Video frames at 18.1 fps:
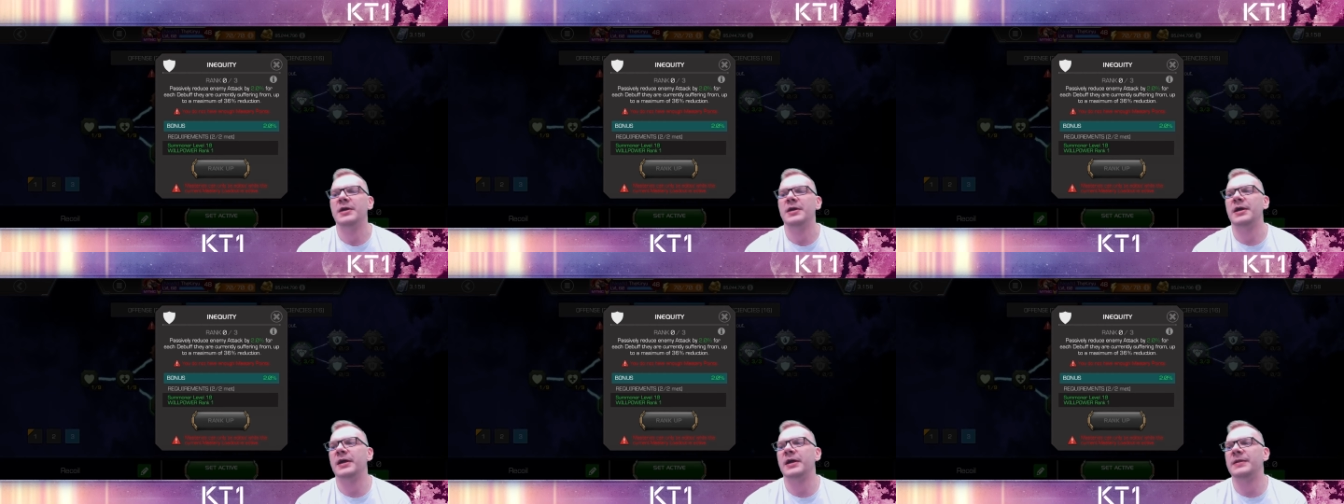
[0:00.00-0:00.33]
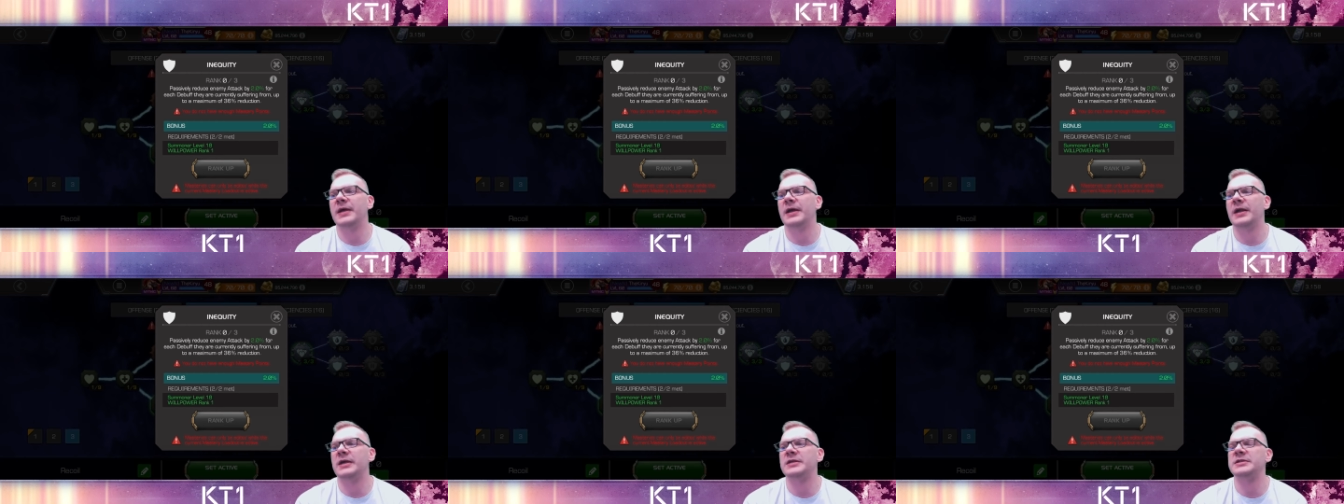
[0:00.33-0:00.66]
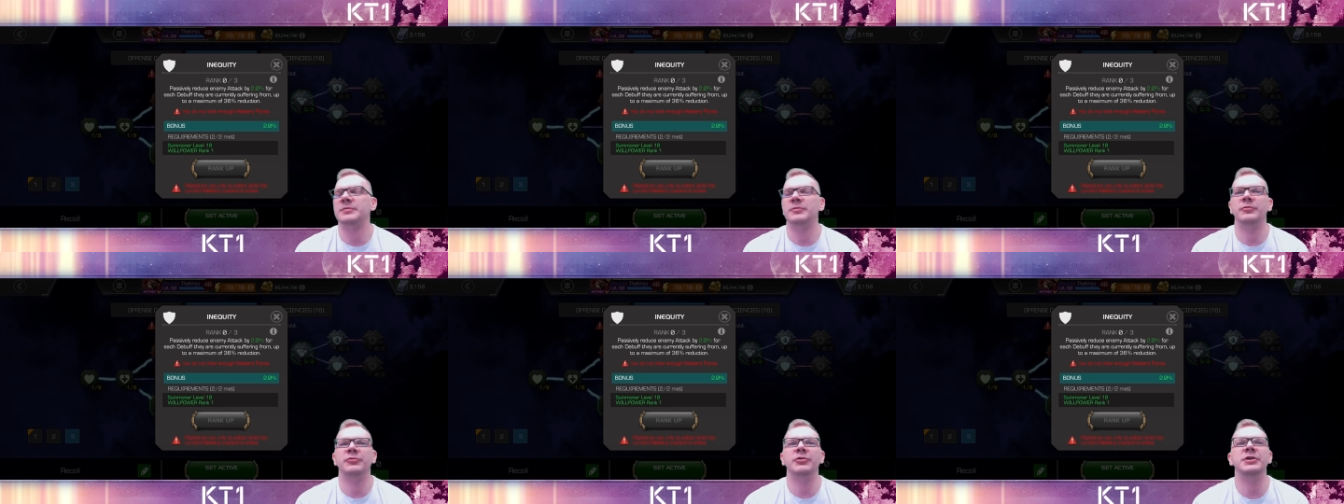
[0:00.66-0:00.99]
And there are
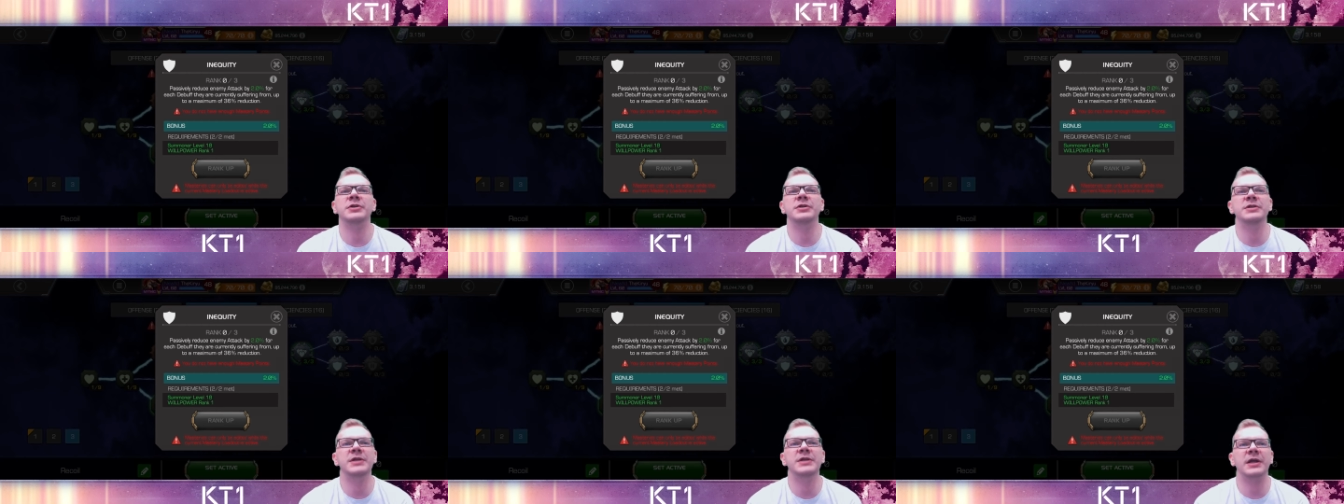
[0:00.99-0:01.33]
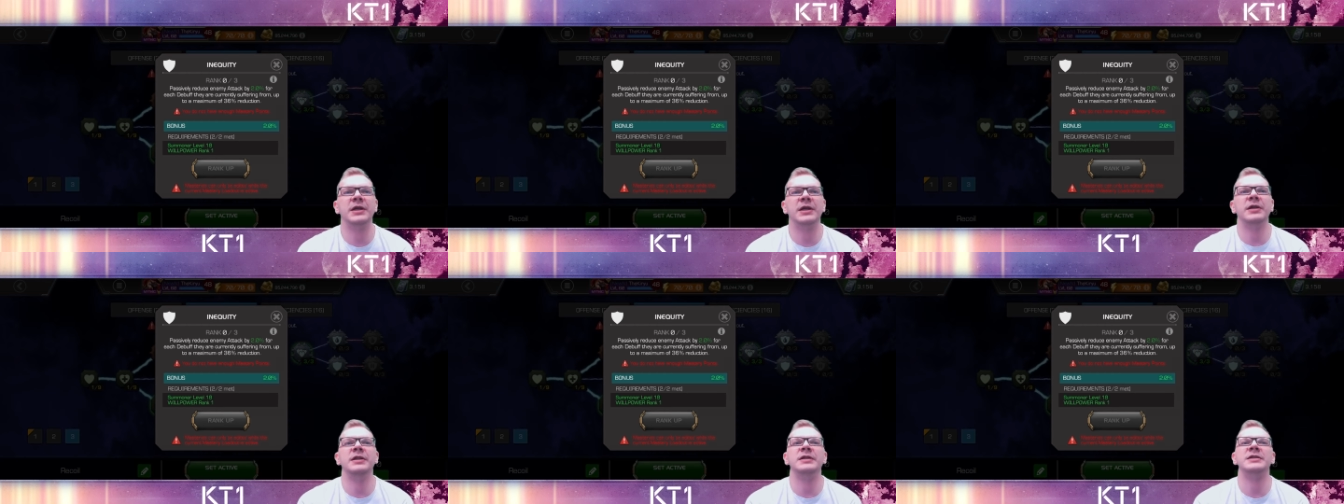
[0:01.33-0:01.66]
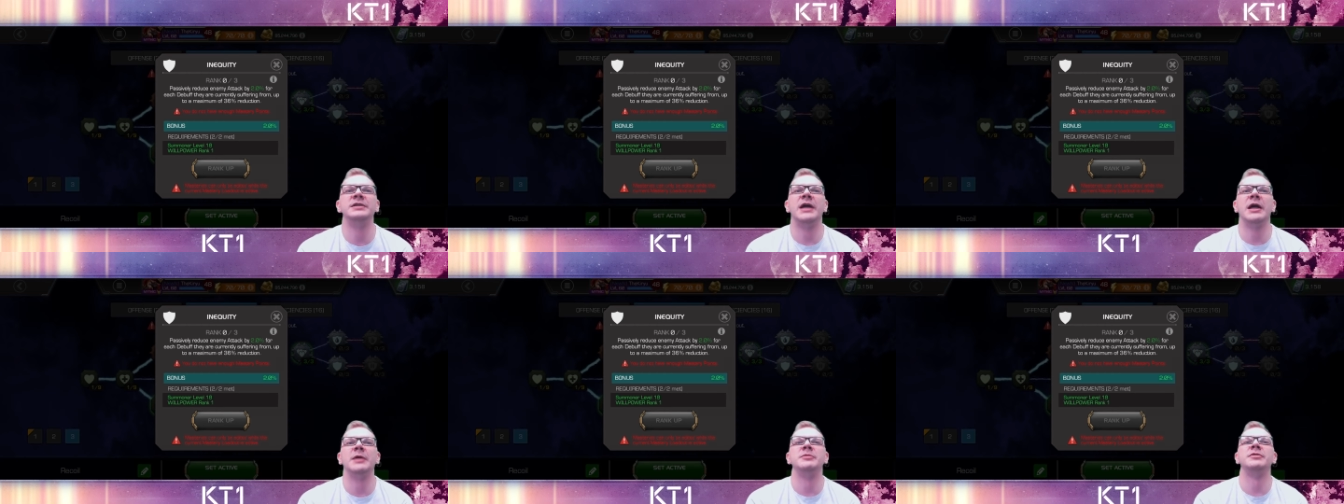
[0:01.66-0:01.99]
some ridiculous
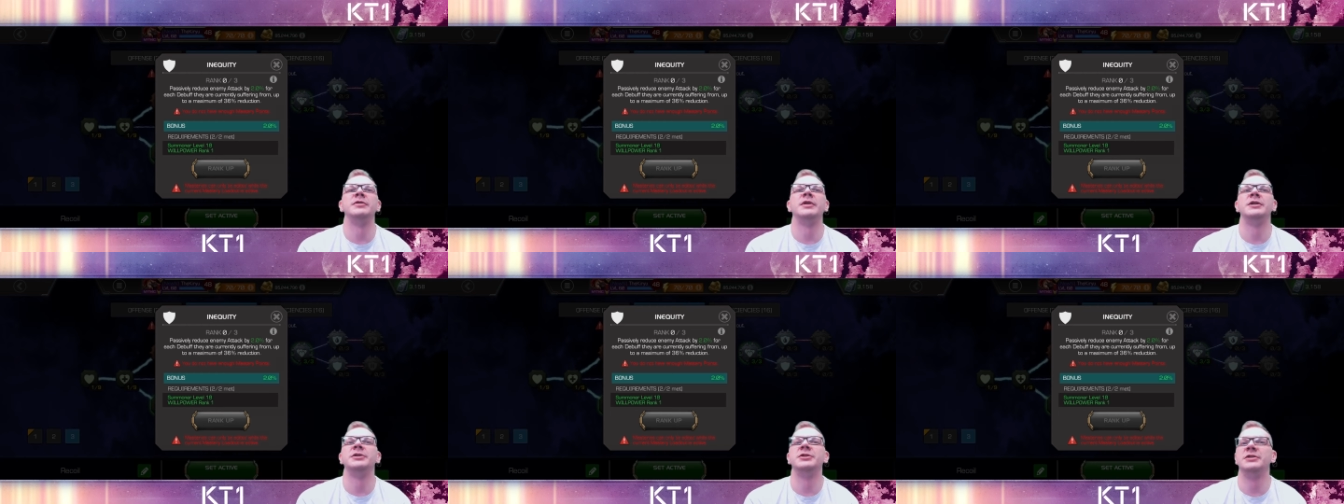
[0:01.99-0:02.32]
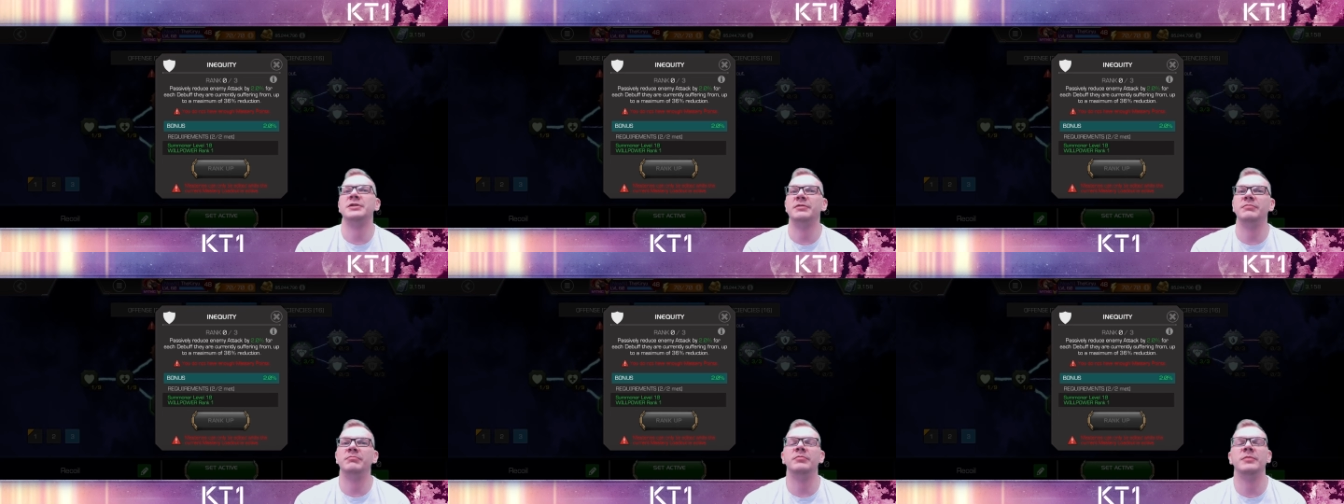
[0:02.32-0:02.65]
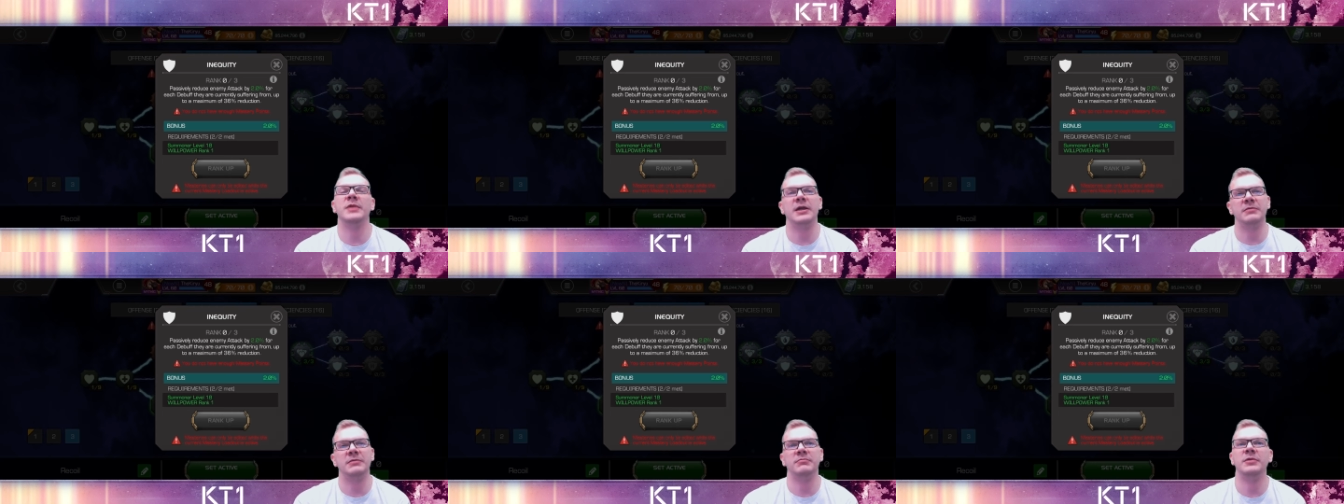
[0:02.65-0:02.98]
times when I just
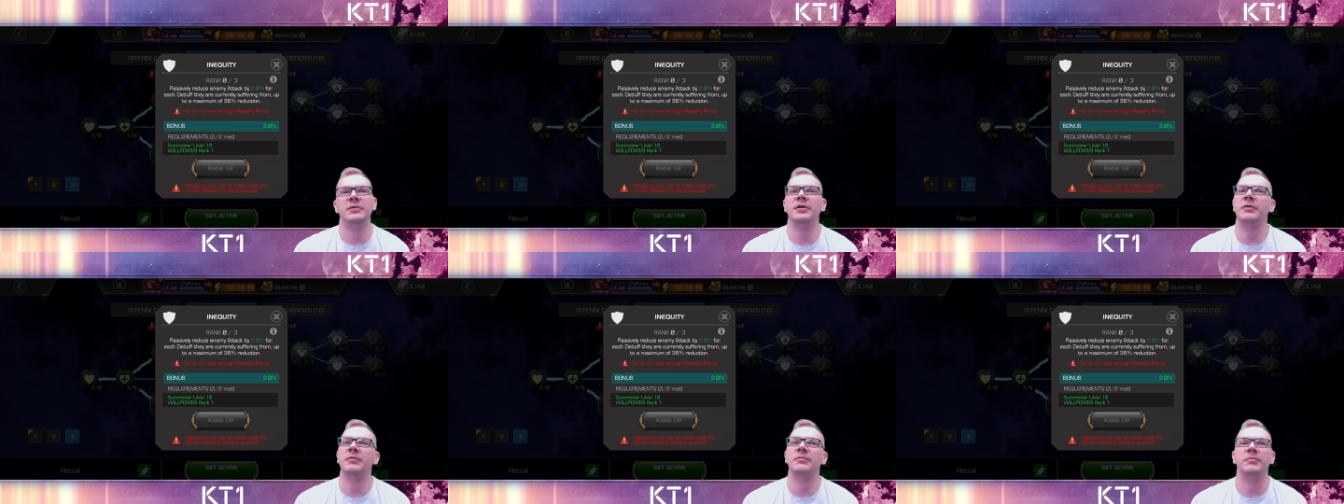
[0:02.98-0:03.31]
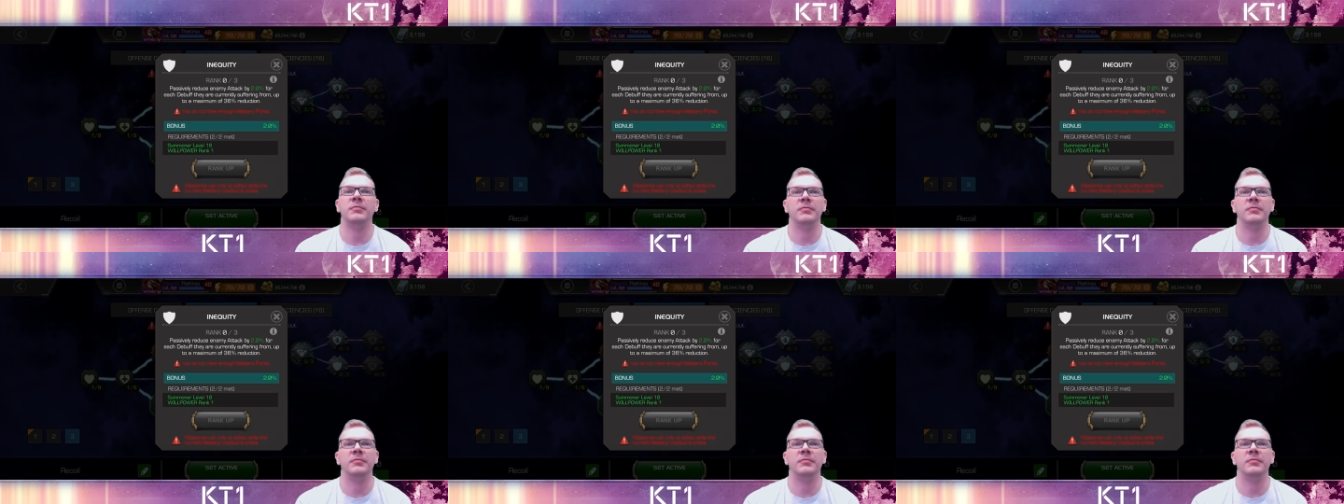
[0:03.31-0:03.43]
get, you know,